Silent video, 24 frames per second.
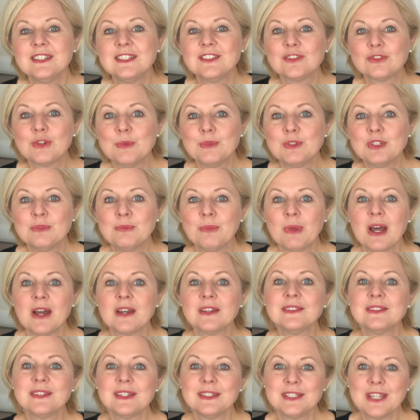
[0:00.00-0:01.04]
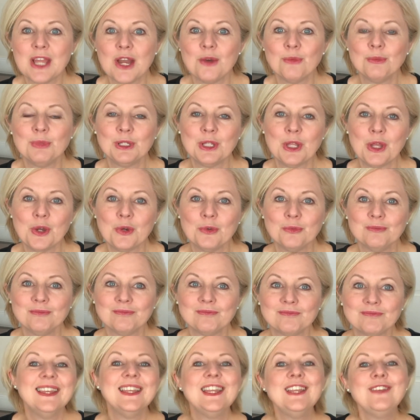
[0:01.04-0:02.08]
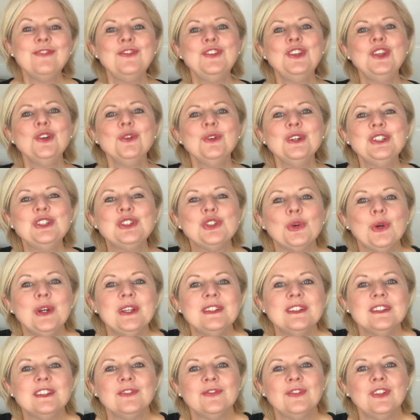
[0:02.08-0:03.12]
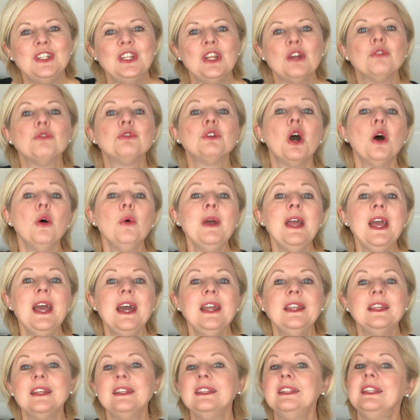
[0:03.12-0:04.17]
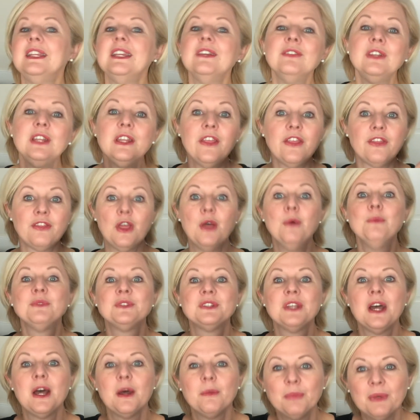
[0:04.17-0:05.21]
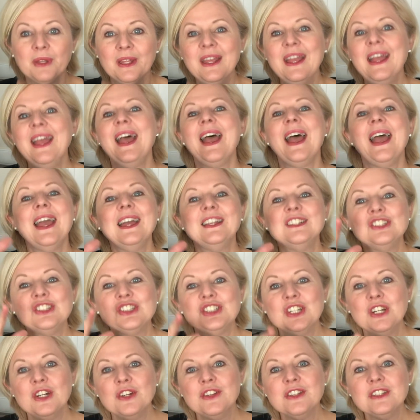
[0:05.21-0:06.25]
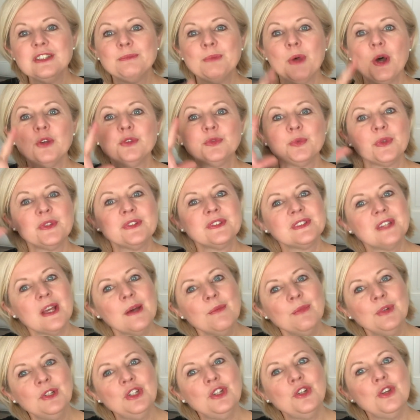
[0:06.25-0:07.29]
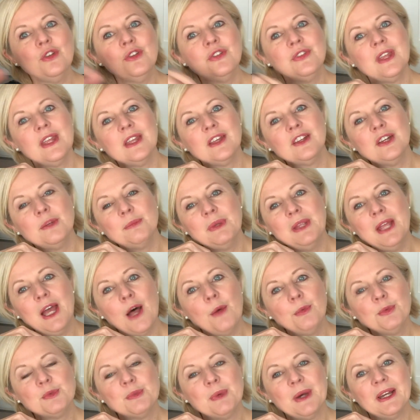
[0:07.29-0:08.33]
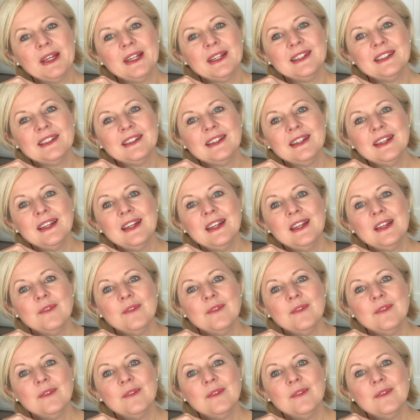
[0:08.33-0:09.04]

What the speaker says: in the description box down below. If you enjoyed this video, go ahead and give it a thumbs up and share this post with someone you think could be helped by it.